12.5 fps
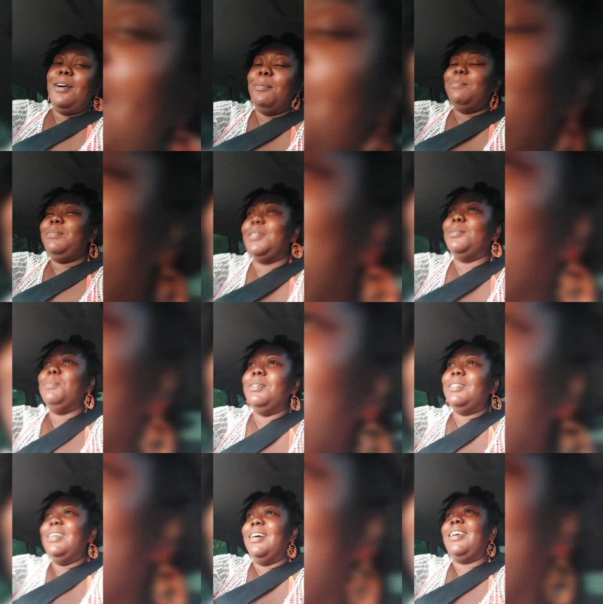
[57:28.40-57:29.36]
come to
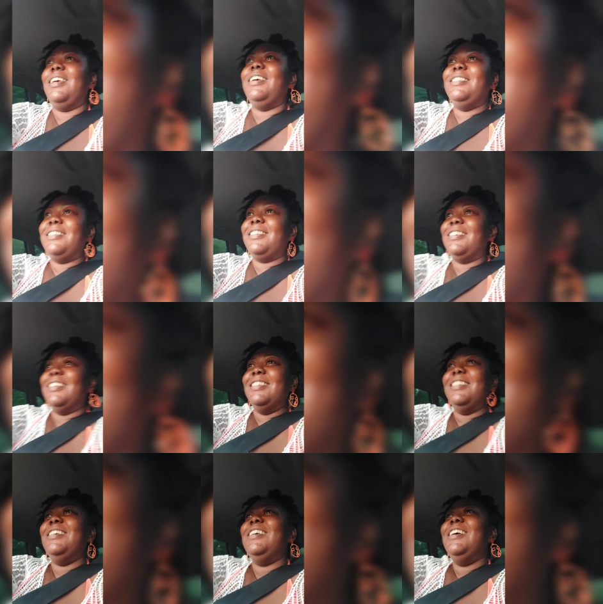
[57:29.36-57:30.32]
me in a
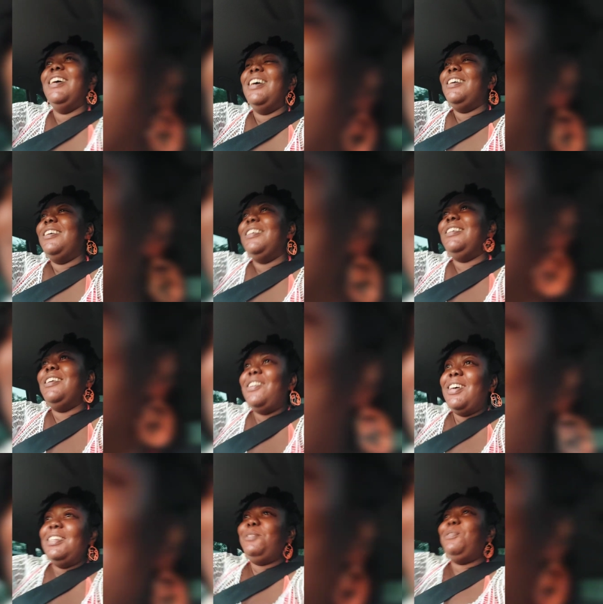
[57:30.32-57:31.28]
Kingston. Yo,
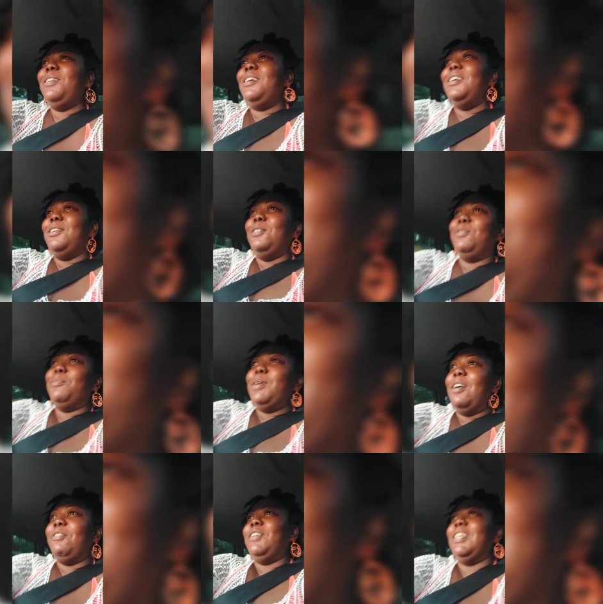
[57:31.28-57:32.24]
I need to learn how to be
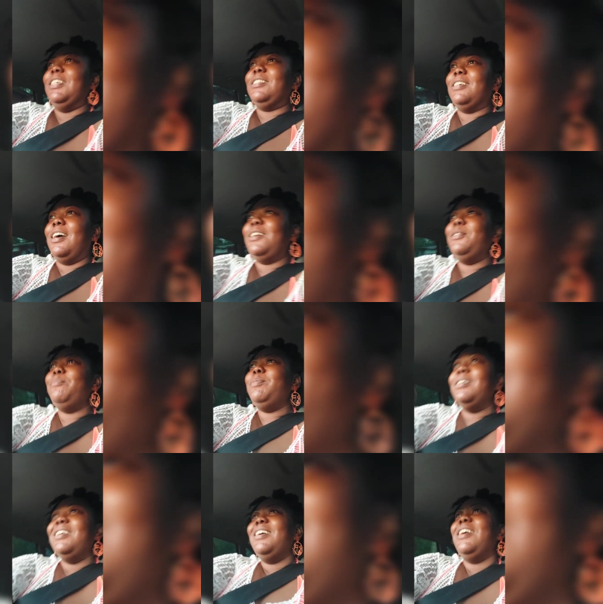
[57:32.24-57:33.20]
a finesse. I could
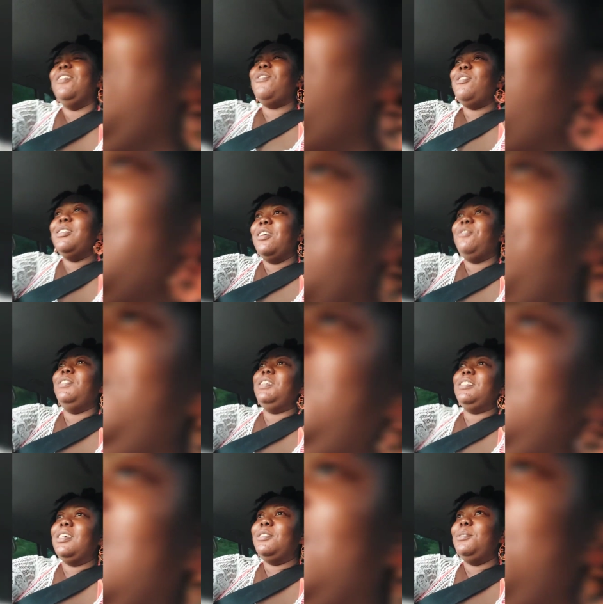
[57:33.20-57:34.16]
be, if I was a
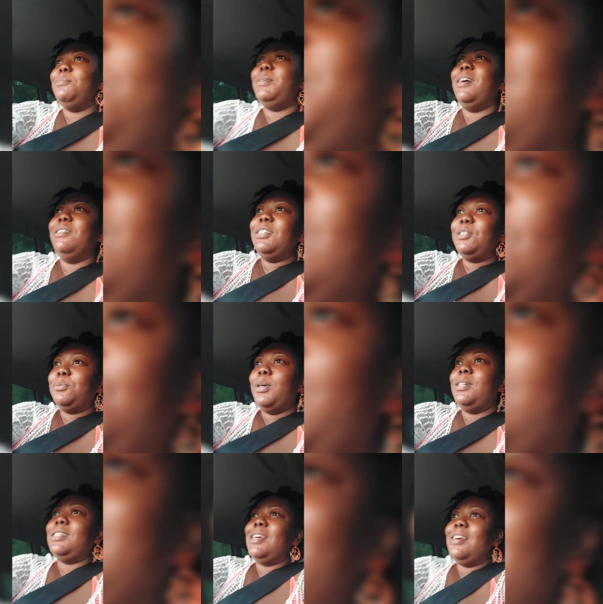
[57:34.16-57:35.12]
finesse, I could be a rich,
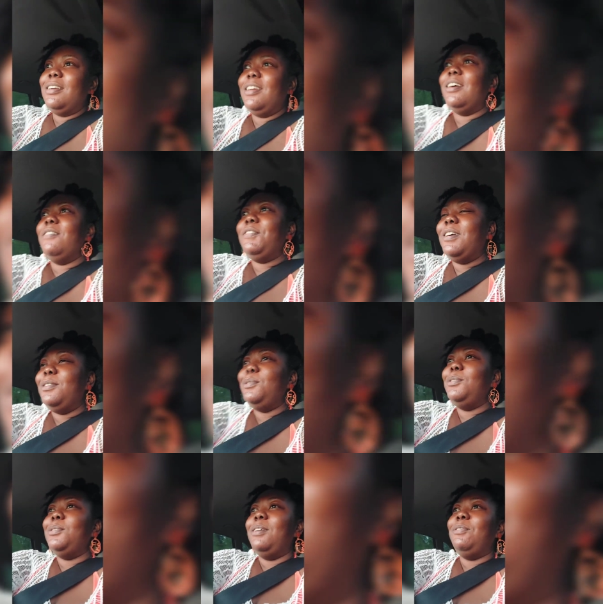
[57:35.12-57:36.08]
well taken care of girl
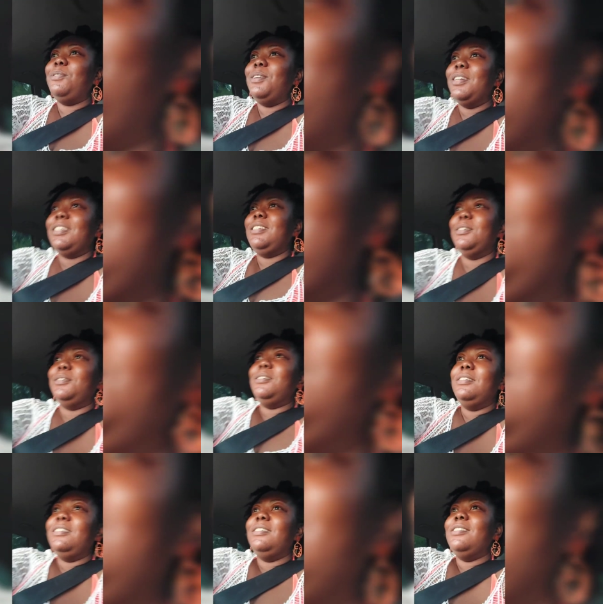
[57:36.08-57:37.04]
who don't have work, you know.
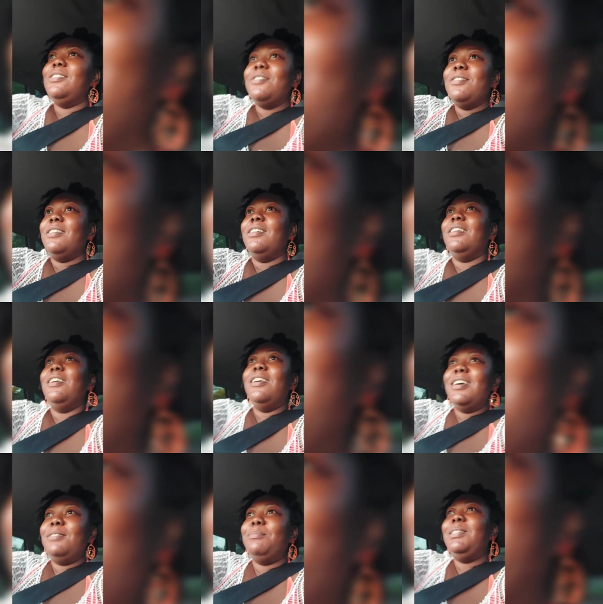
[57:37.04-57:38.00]

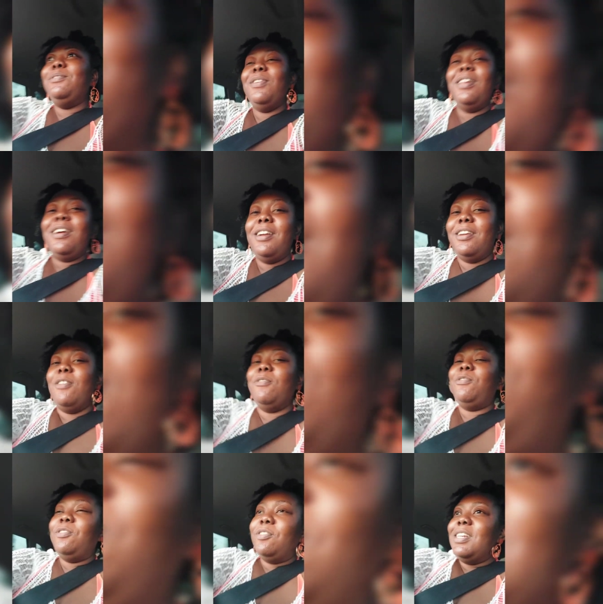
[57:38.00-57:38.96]
Learn me to learn
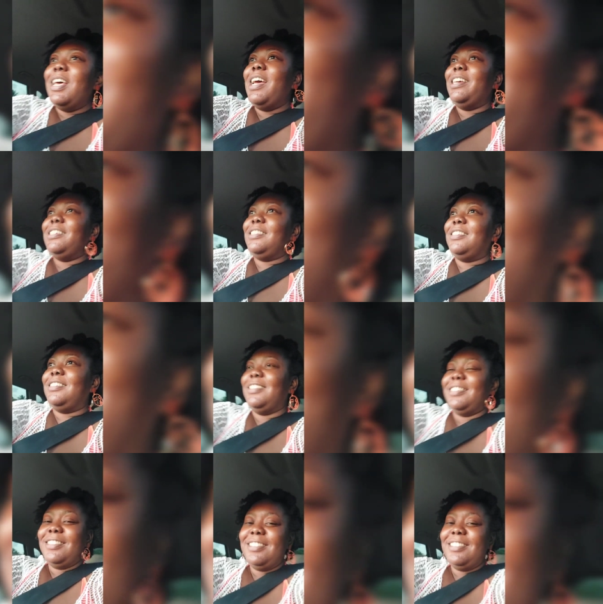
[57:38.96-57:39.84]
of finesse